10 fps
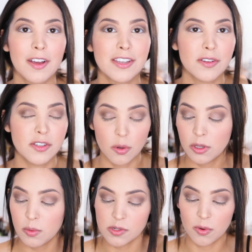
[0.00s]
Okay, so I
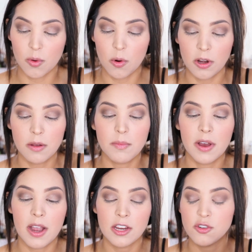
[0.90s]
totally wasn't recording,
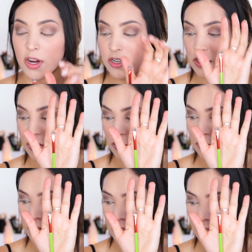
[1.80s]
but I tried to use